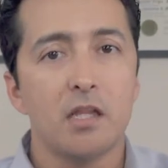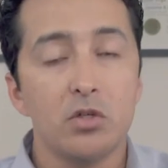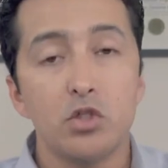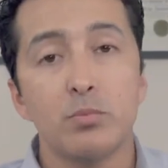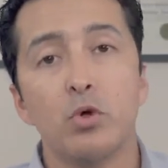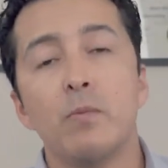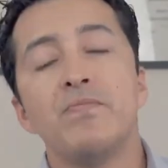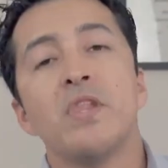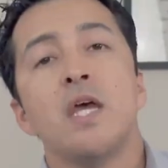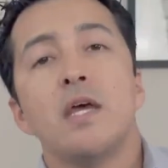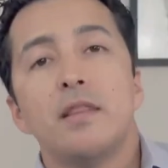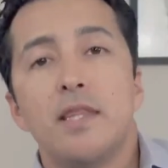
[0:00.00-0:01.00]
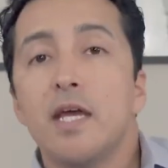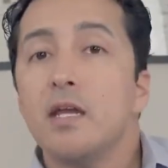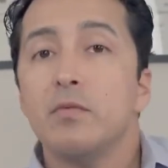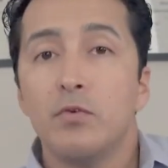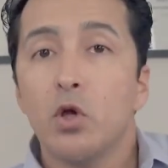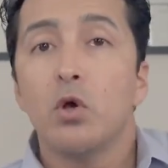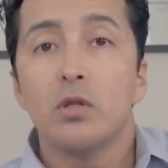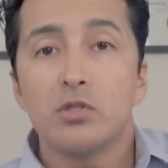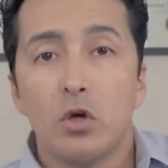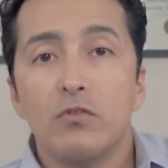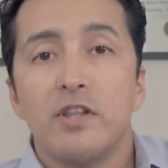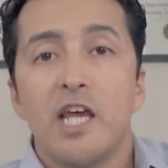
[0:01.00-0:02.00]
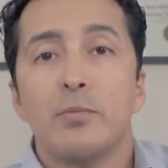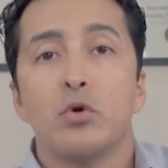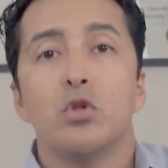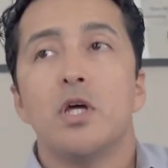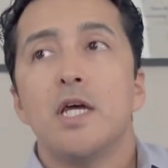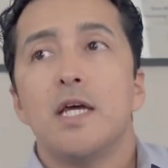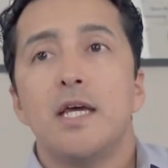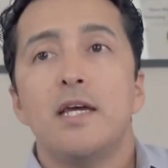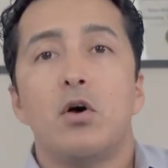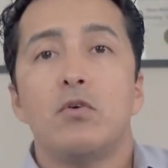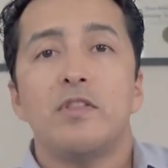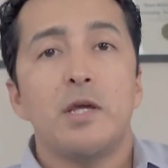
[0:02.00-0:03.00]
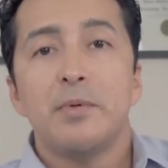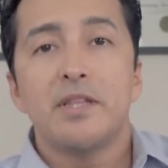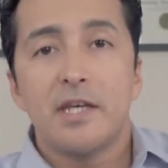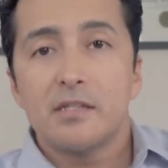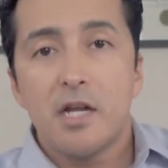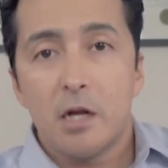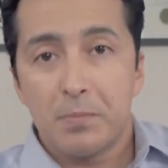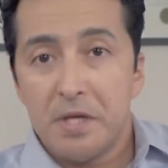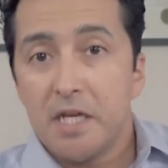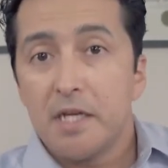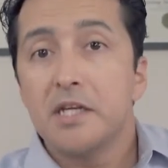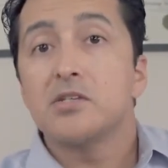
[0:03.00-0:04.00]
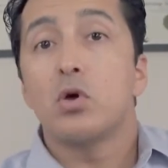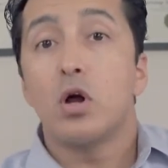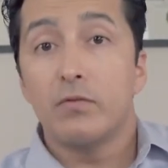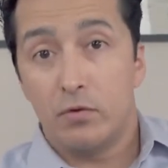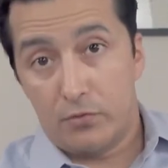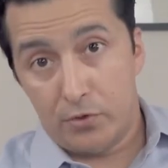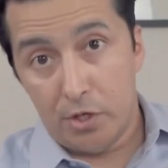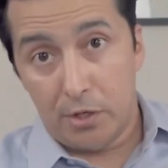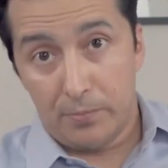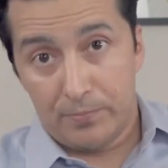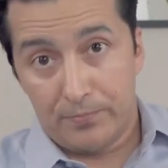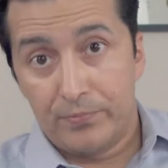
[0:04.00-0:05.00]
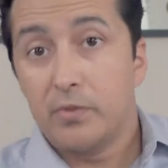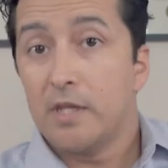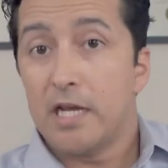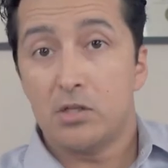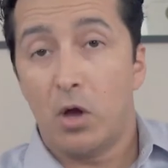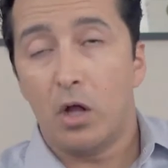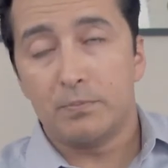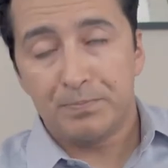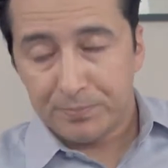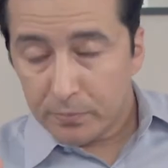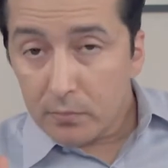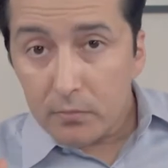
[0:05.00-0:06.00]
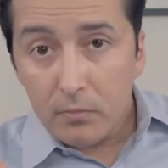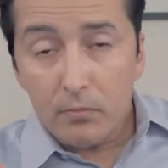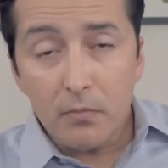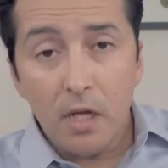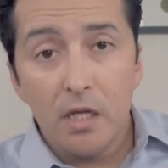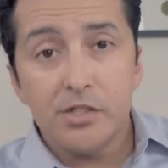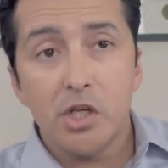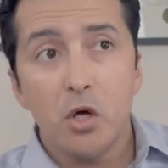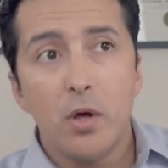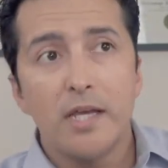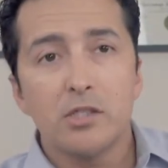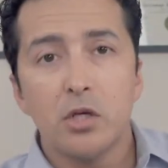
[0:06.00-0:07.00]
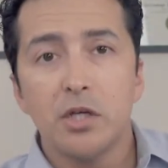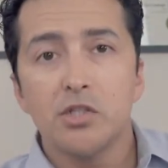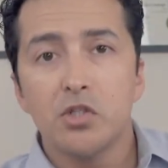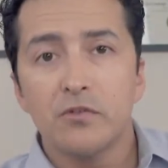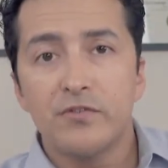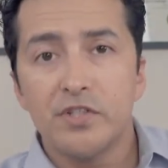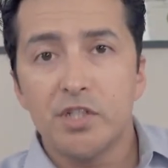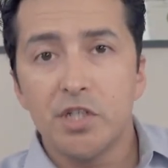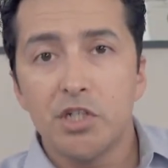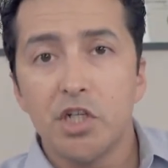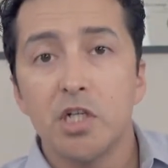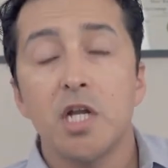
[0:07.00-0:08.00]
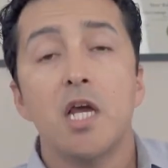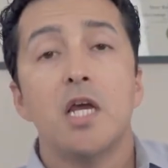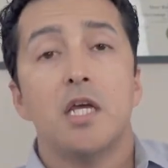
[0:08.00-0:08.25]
eligible, then we call this off-label. Off-label does not mean that it's harmful for you. That's all. So as long as your physician